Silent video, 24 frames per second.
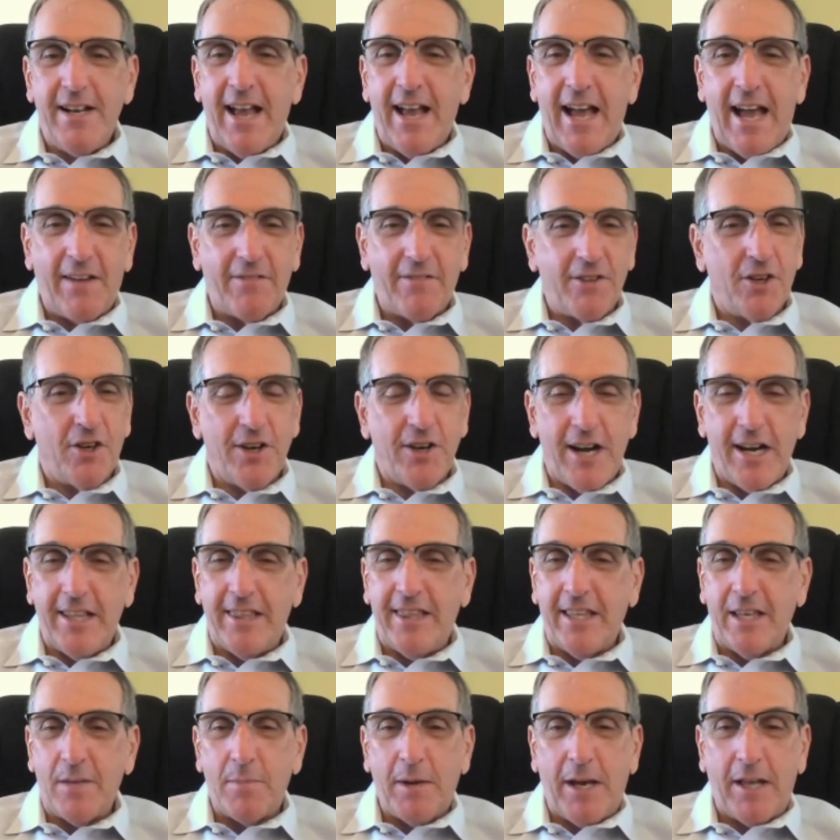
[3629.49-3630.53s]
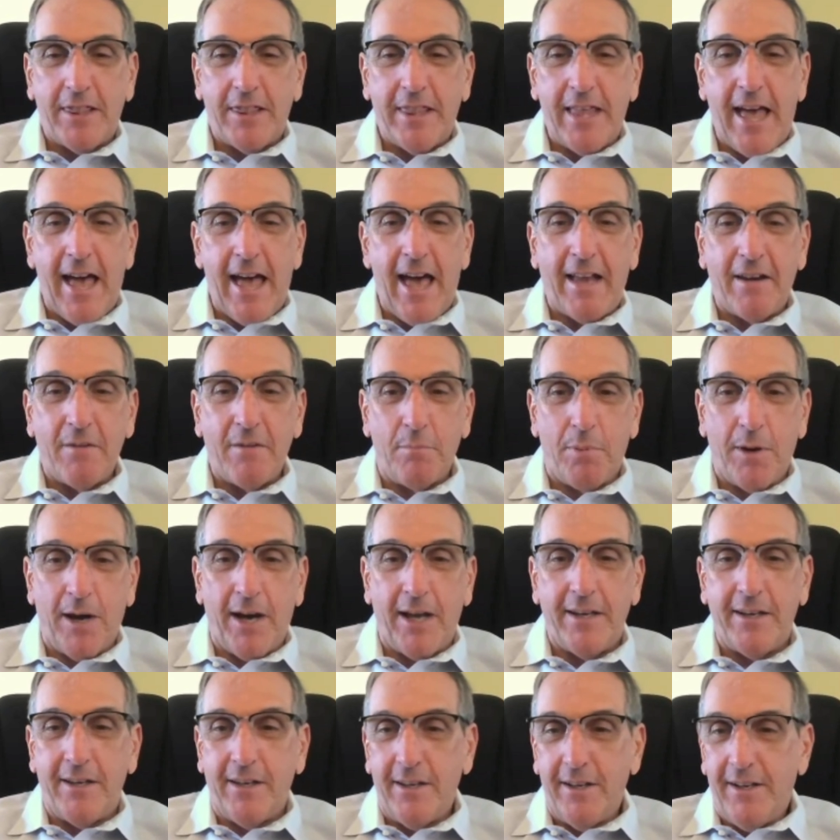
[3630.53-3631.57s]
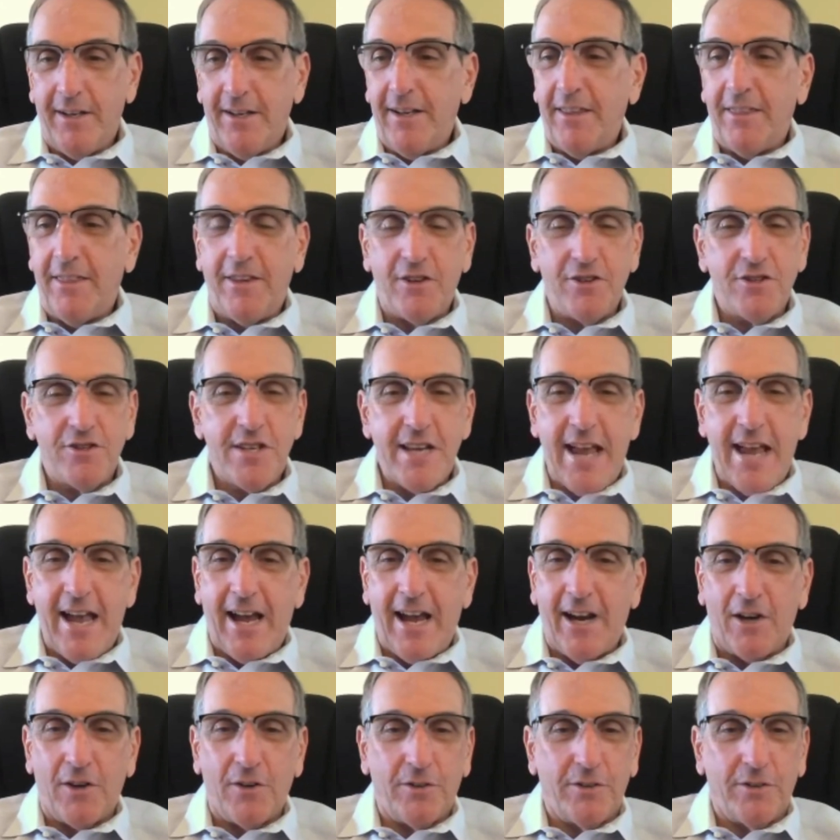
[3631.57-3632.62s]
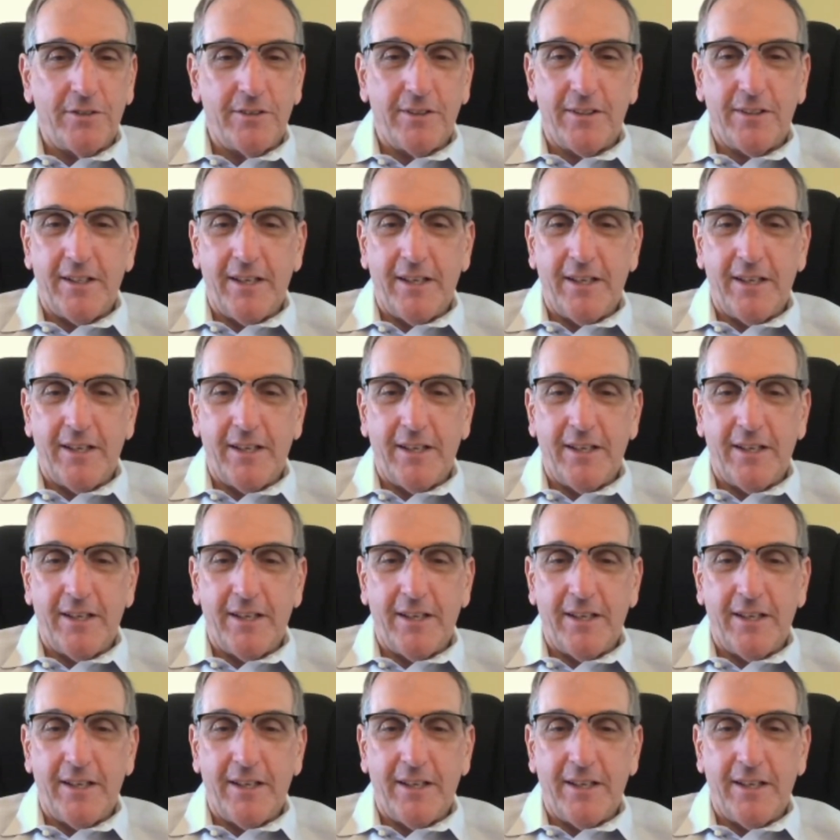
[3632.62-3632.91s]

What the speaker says: Haven't heard anything about that, but there's now,